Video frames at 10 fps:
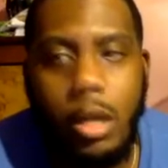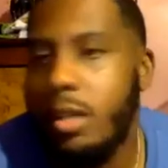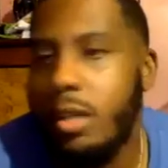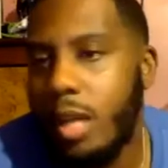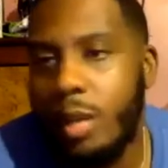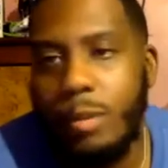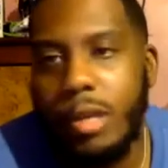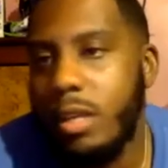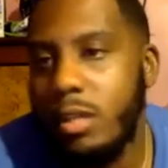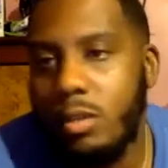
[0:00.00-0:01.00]
So that'd be an
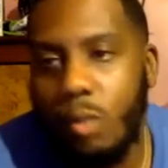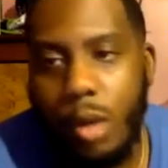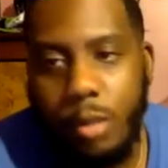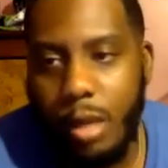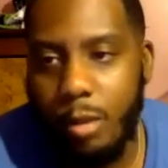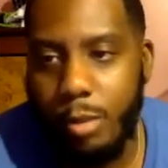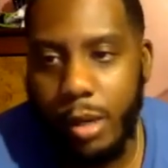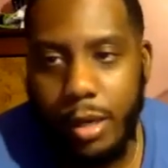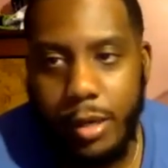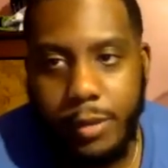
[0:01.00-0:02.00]
easy way to make a
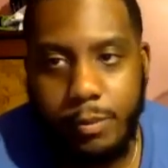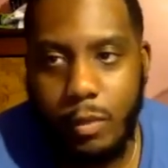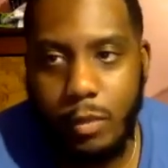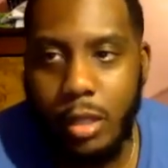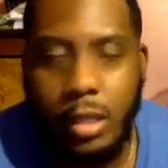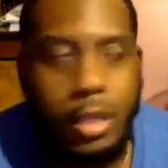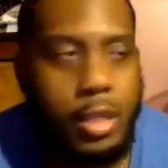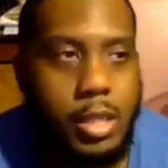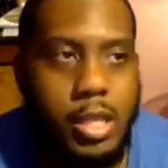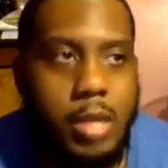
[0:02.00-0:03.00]
pod and
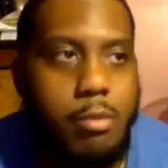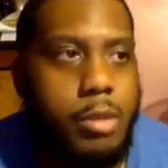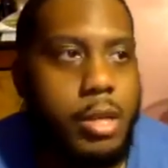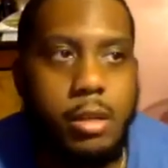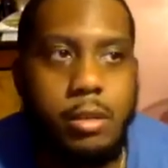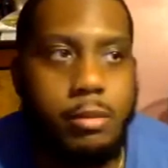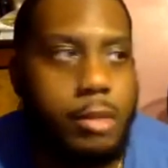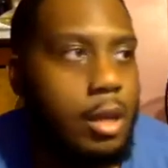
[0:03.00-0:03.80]
then get bigger.